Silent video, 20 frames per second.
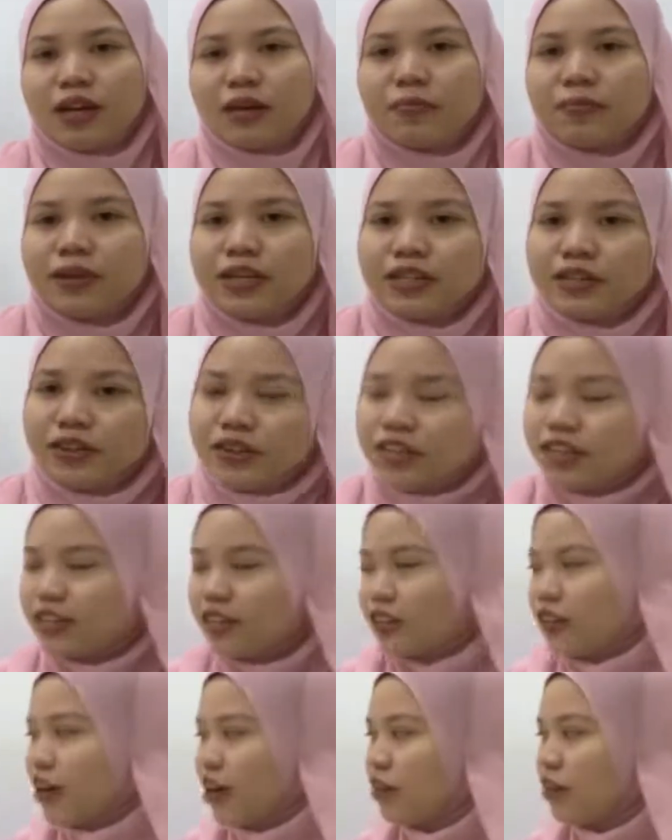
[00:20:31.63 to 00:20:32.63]
Based on this
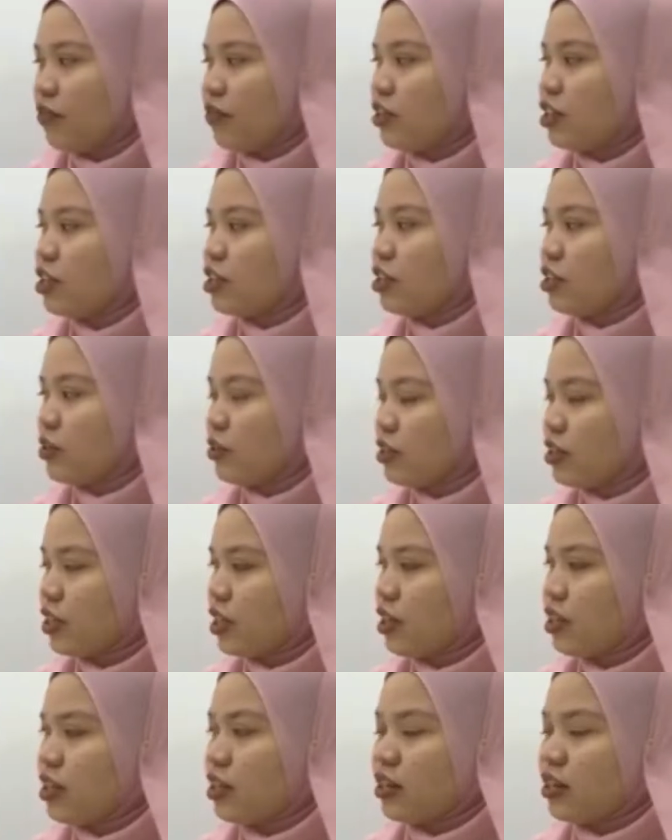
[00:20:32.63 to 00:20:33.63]
graph, it shows
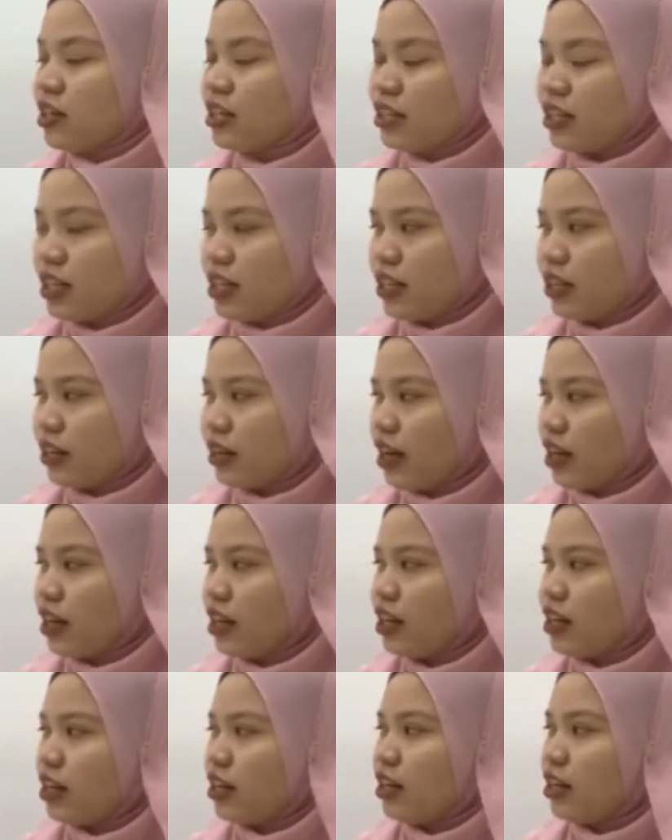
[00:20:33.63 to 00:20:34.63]
a decreasing trend
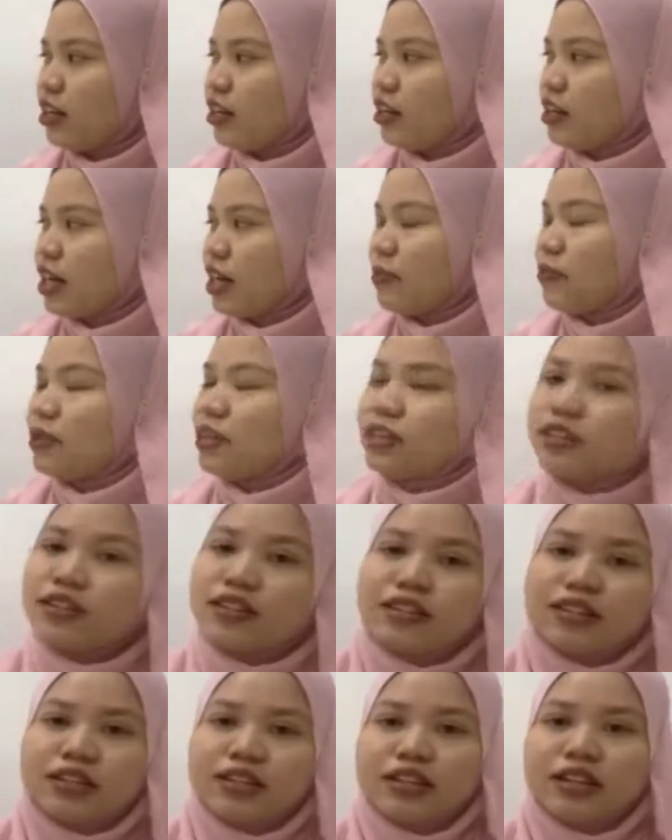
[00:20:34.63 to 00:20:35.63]
in the time
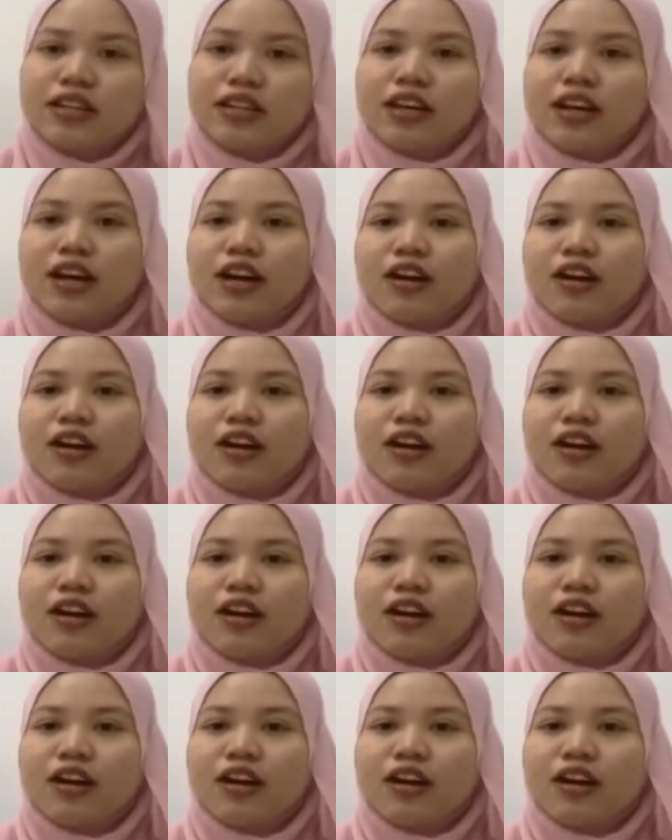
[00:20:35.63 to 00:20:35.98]
interest earned